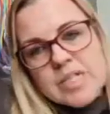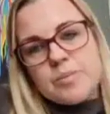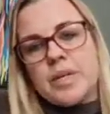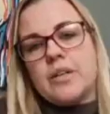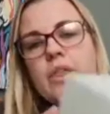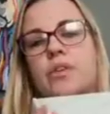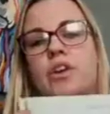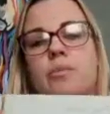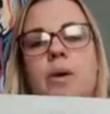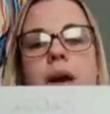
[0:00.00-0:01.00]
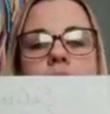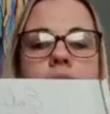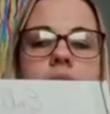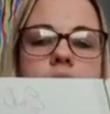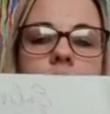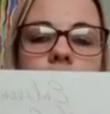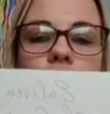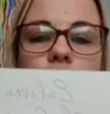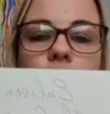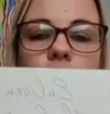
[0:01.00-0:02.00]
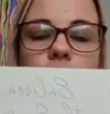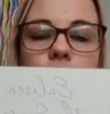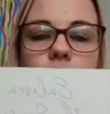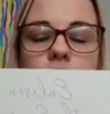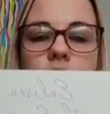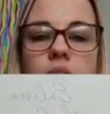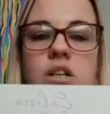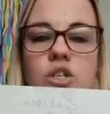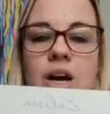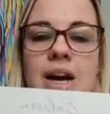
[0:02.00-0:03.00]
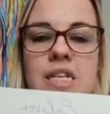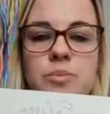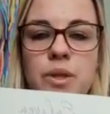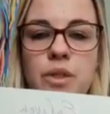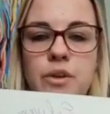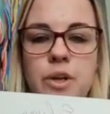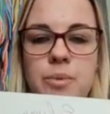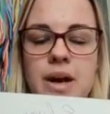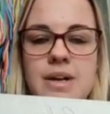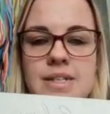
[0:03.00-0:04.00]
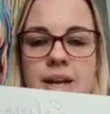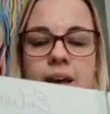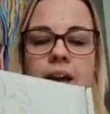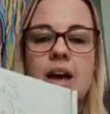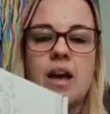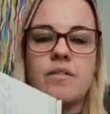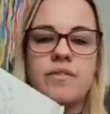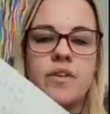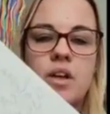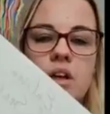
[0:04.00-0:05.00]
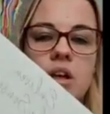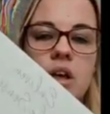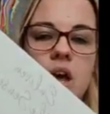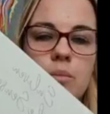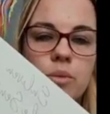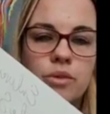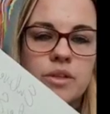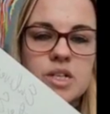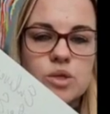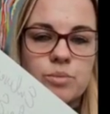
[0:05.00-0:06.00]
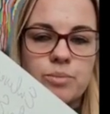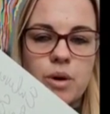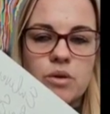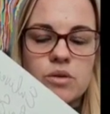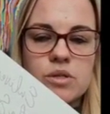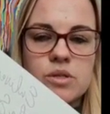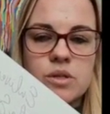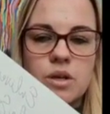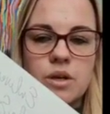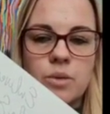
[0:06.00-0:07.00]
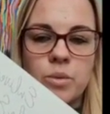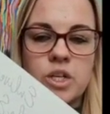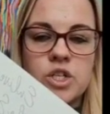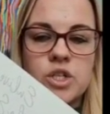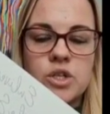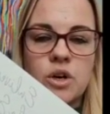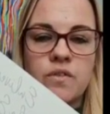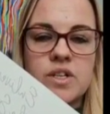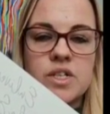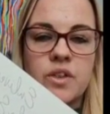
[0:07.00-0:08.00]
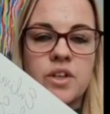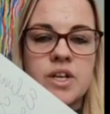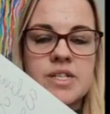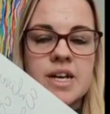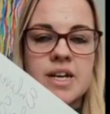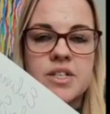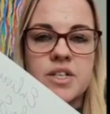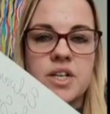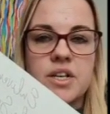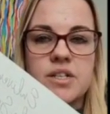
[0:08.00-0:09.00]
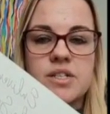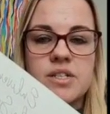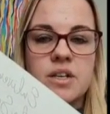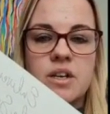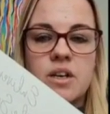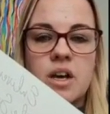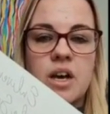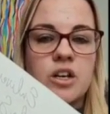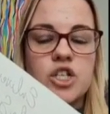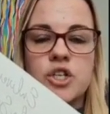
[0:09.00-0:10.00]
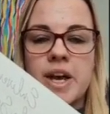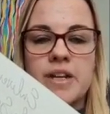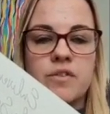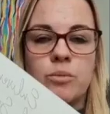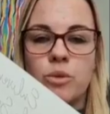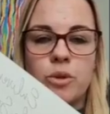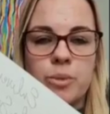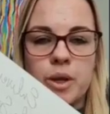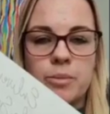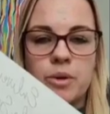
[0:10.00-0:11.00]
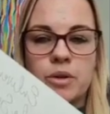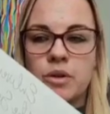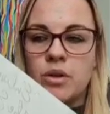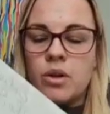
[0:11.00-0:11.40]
splitting 3 packs. So I split 3 packs, and I have a monthly sub box, which obviously these ideas are shared from other people.